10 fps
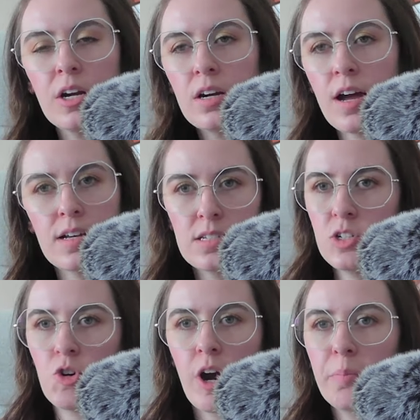has
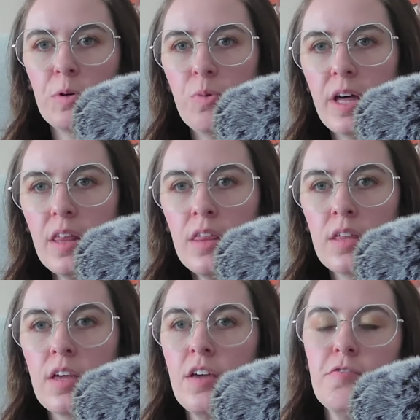to grapple with
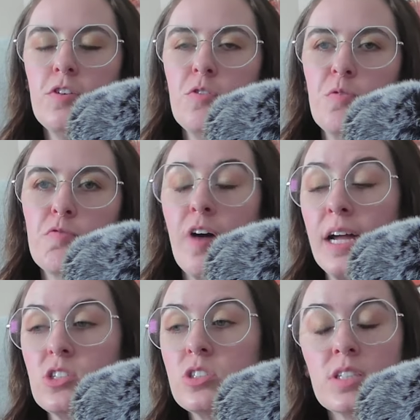if you
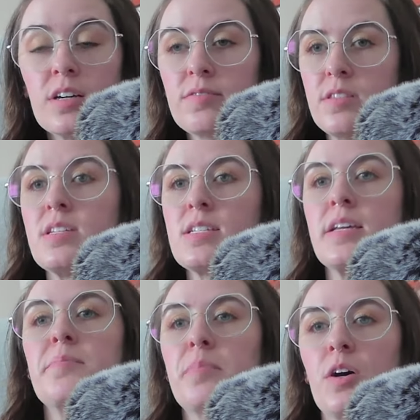find yourself in the
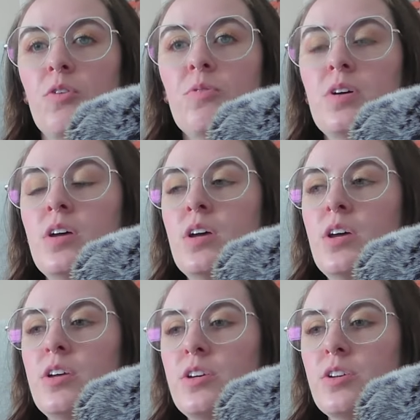same boat.
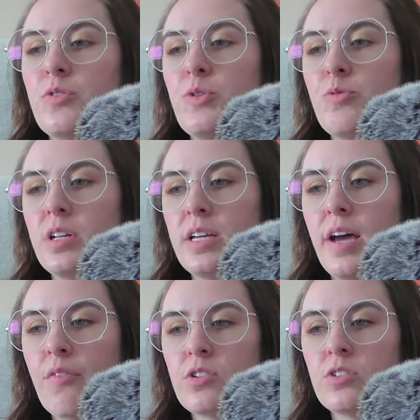You know, you really
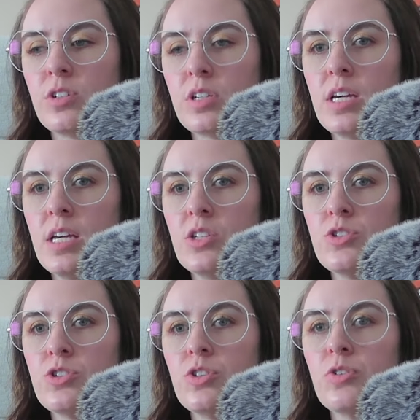have to look
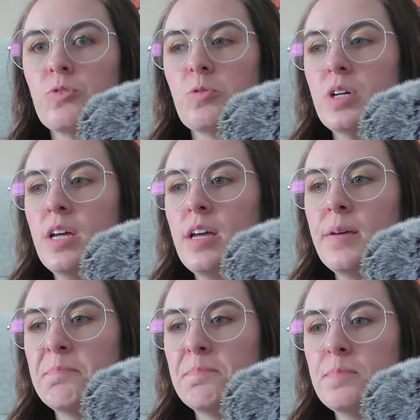into,
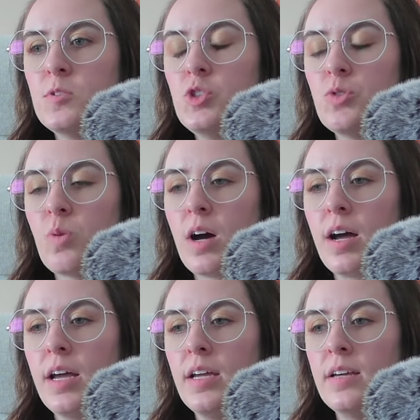do
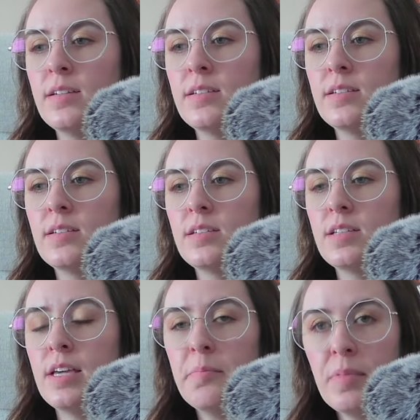I
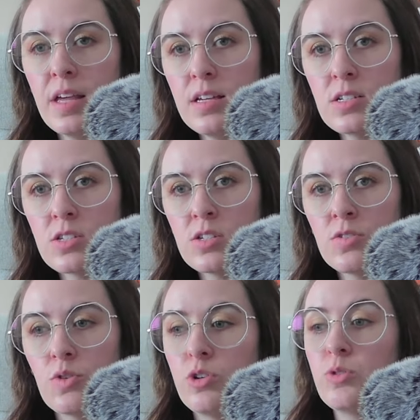keep this
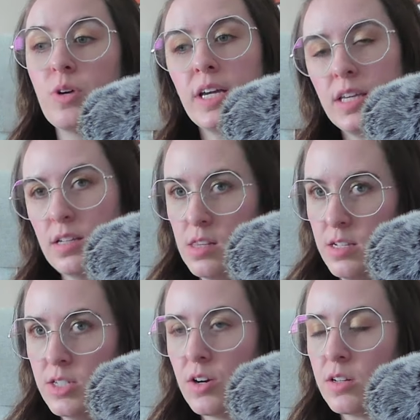or do I kill
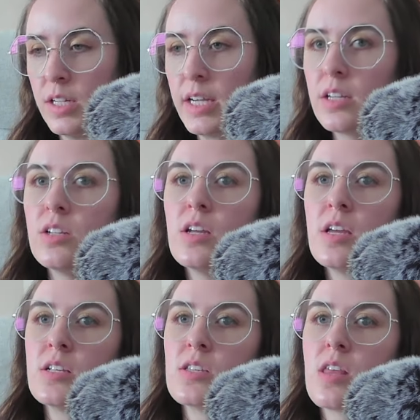this darling?
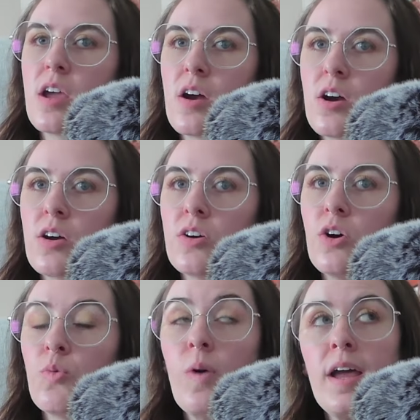Is there
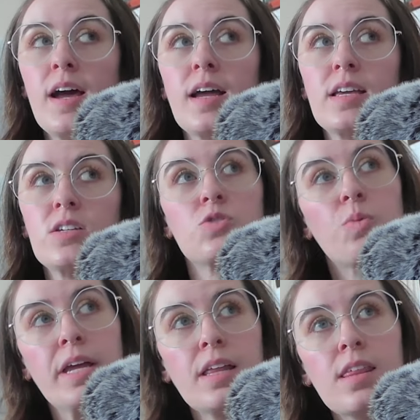a way I can
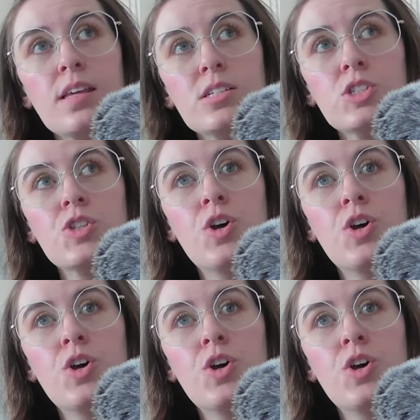tweak this?